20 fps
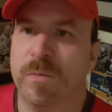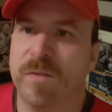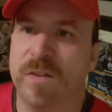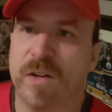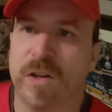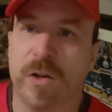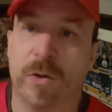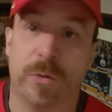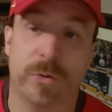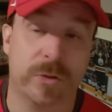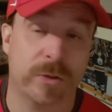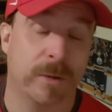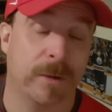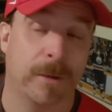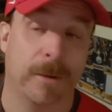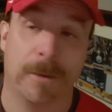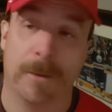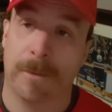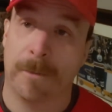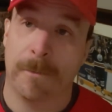videos,
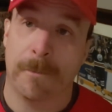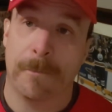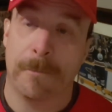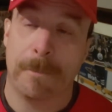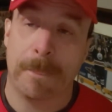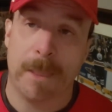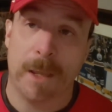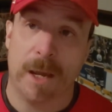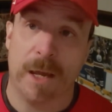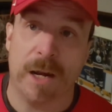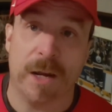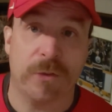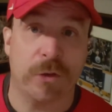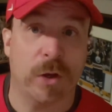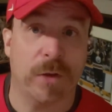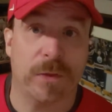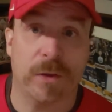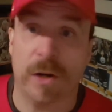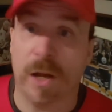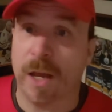and I
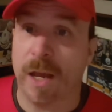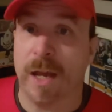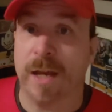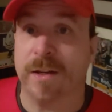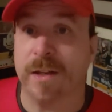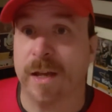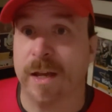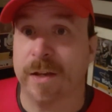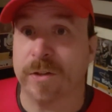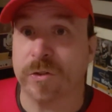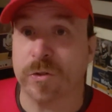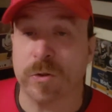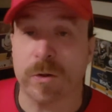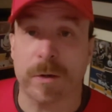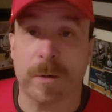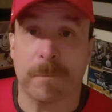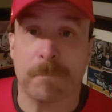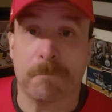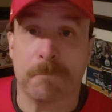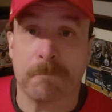thought that I had to answer it.